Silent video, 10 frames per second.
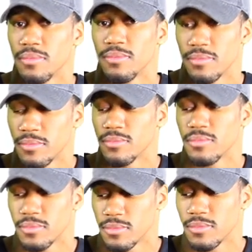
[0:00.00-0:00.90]

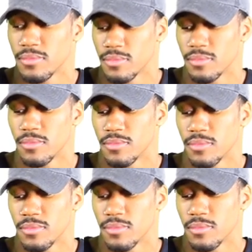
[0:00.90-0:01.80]

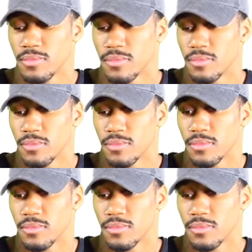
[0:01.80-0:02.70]

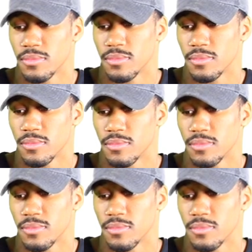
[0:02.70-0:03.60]

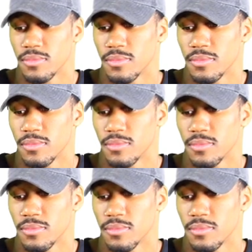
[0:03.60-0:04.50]

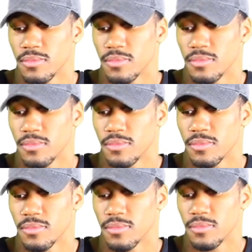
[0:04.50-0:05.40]
The person shown says nothing.